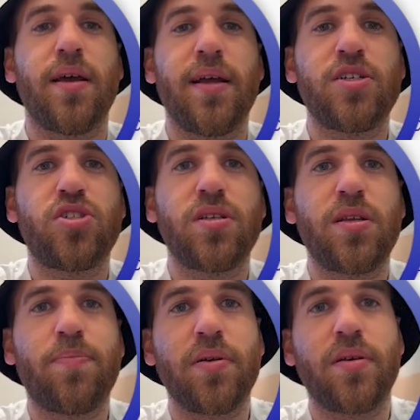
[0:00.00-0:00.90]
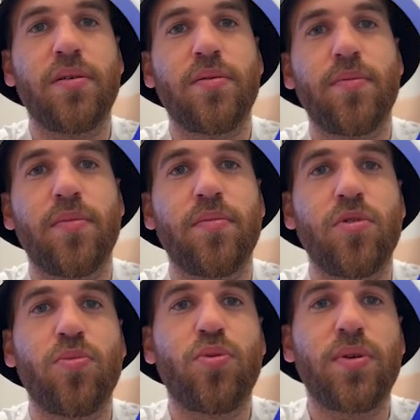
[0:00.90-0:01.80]
HTTP,
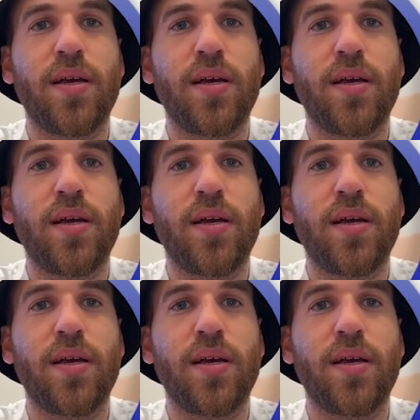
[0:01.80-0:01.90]
you put the